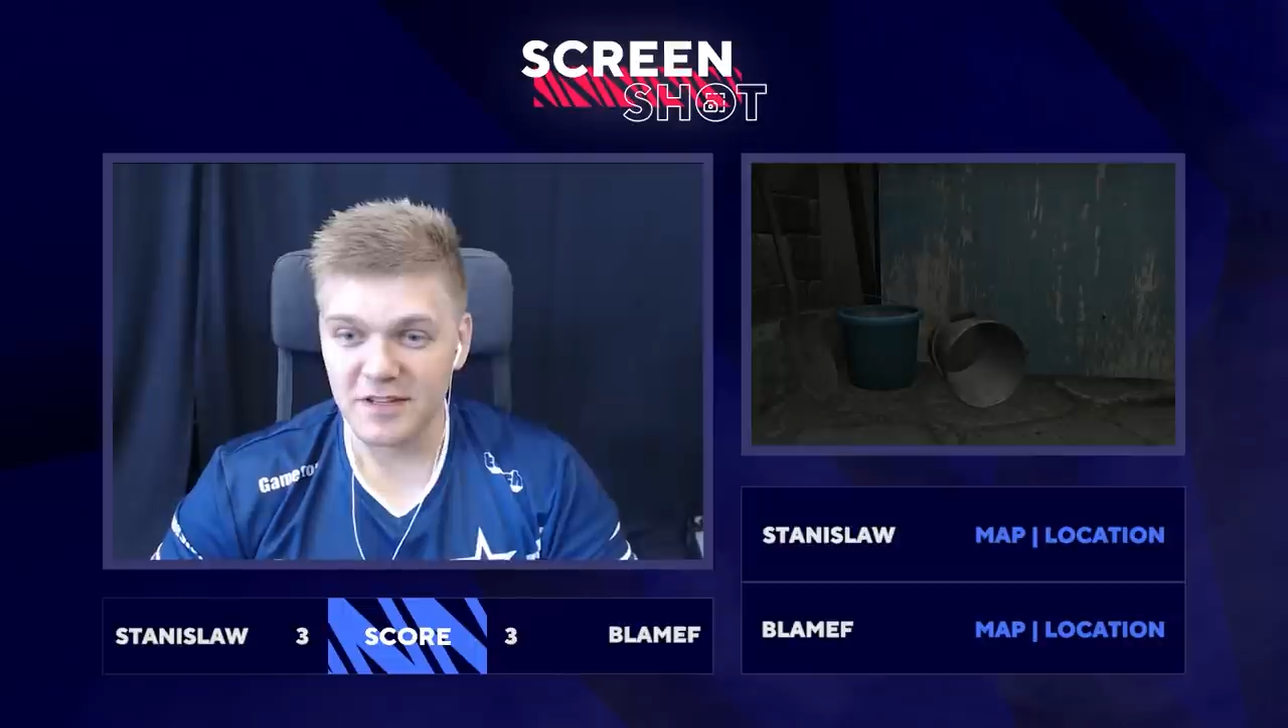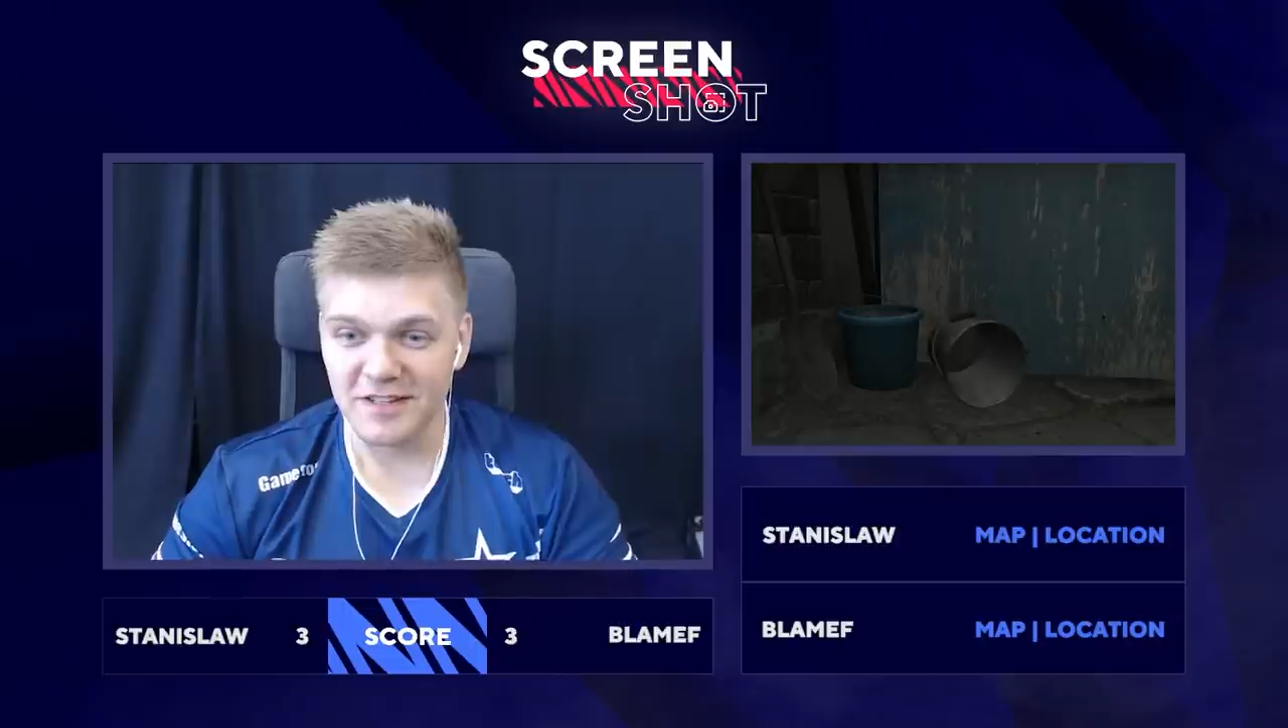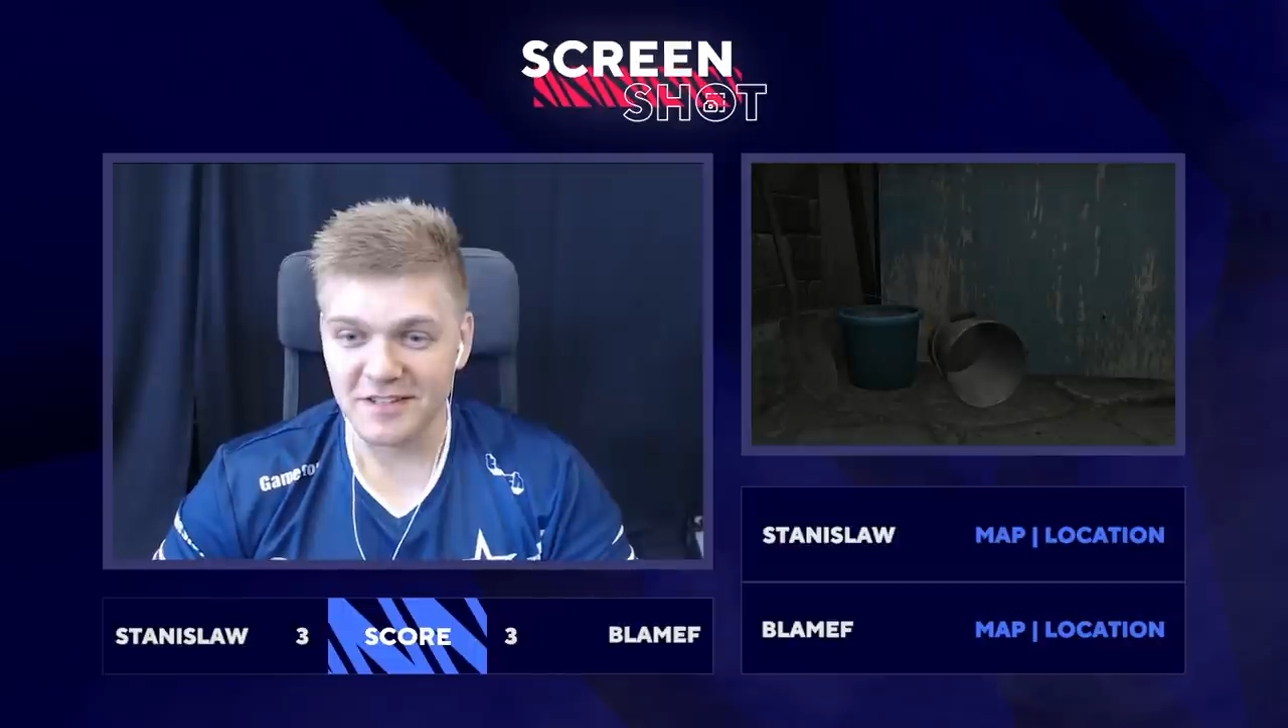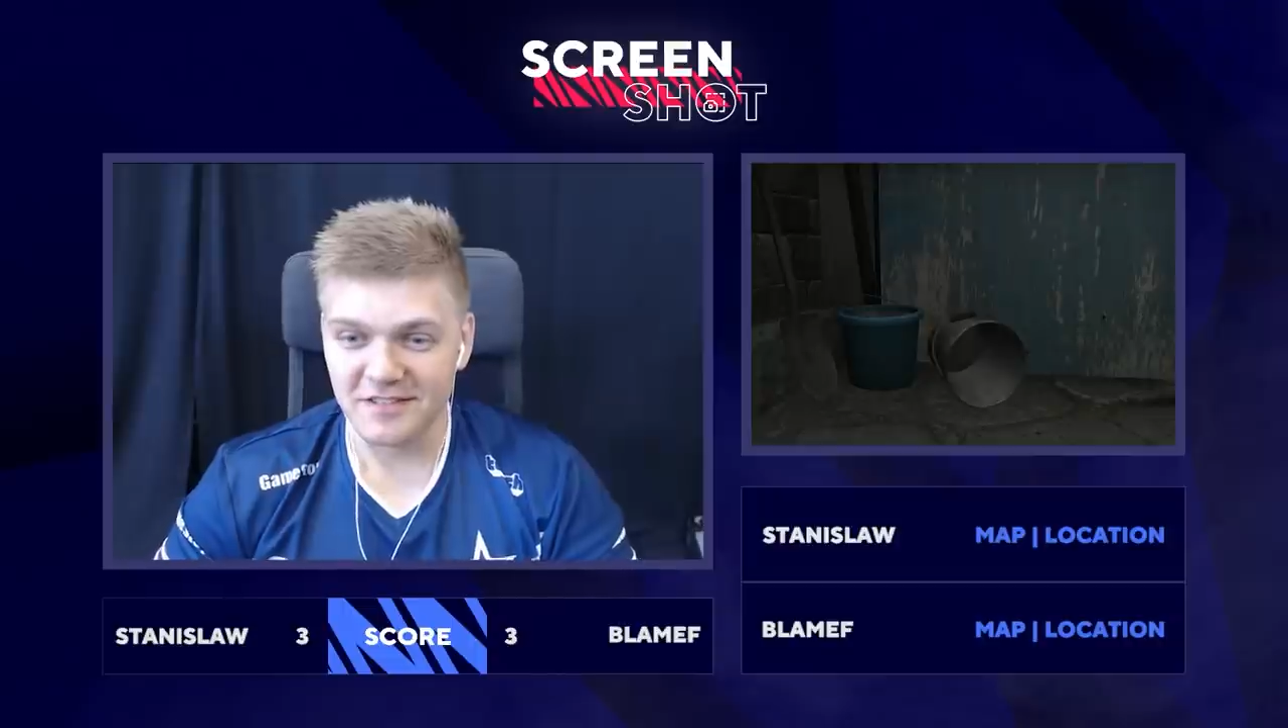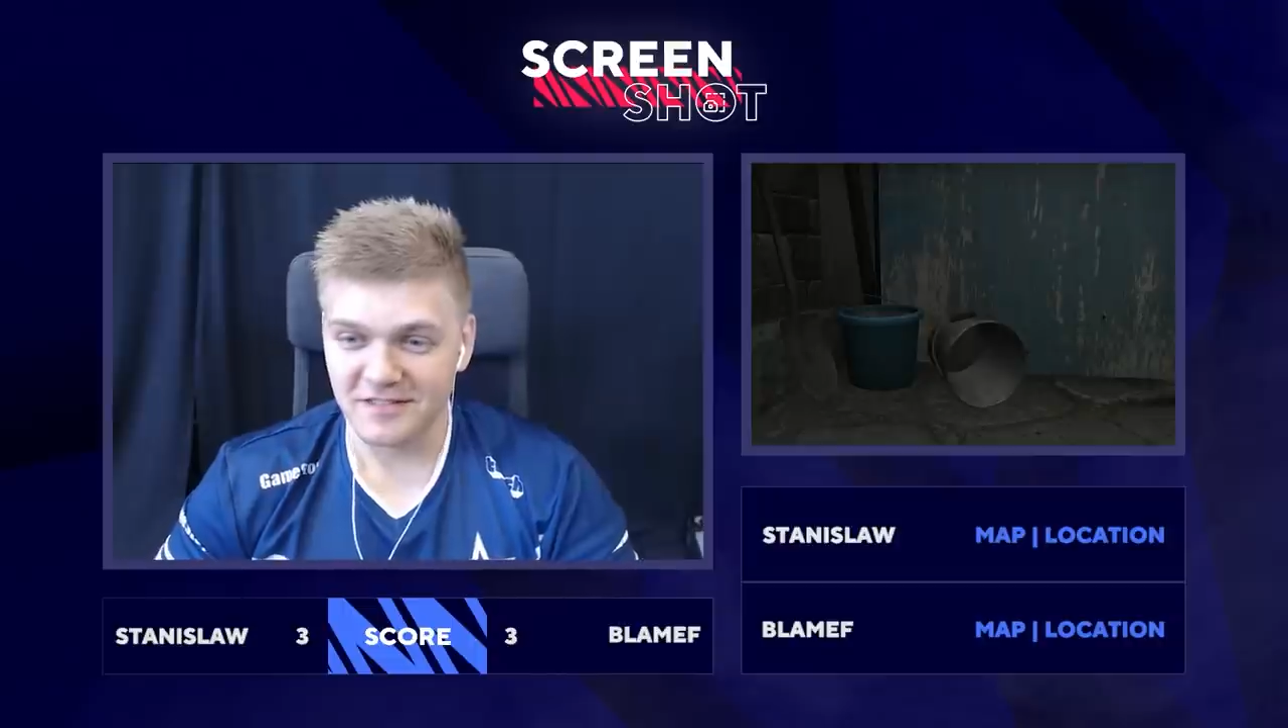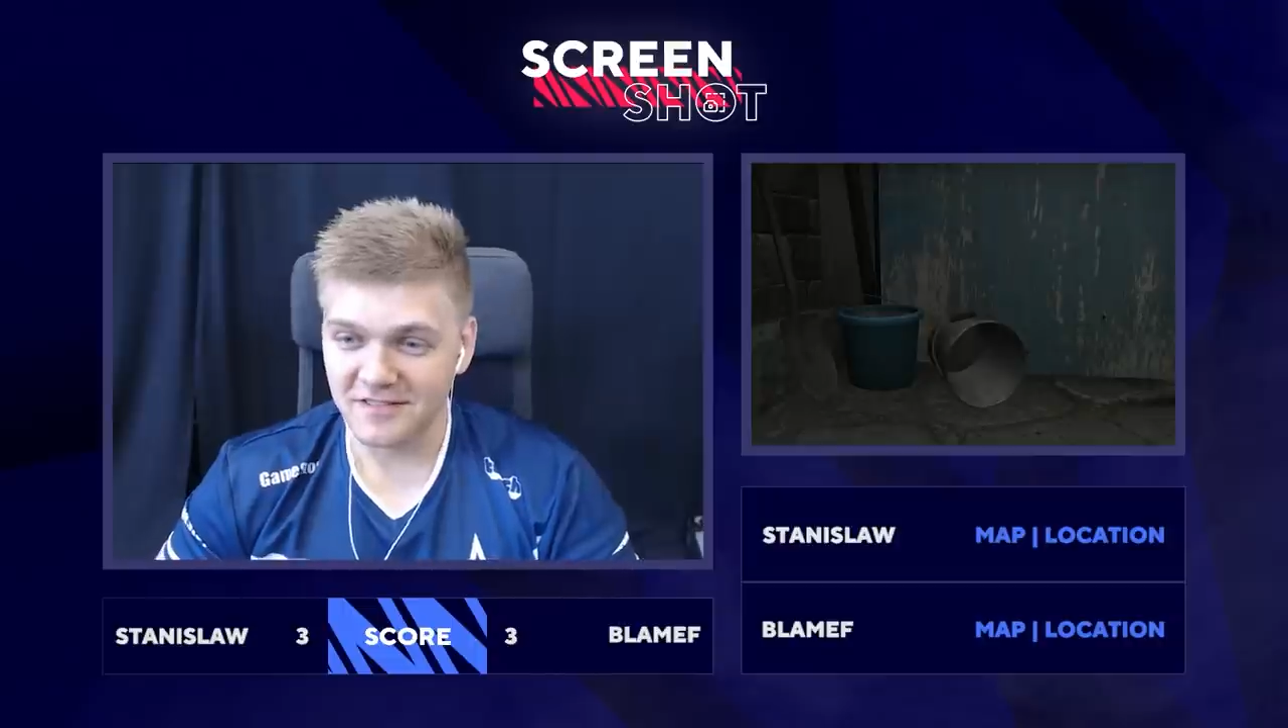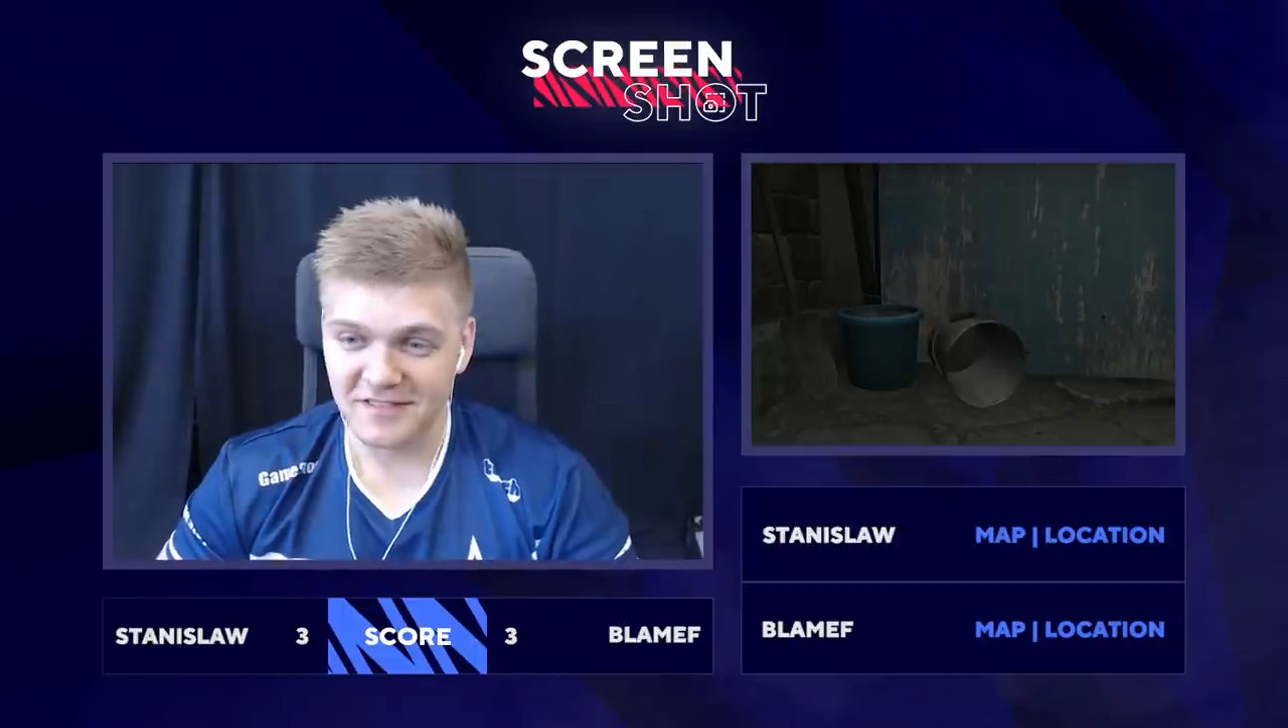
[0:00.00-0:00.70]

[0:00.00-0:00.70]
mean,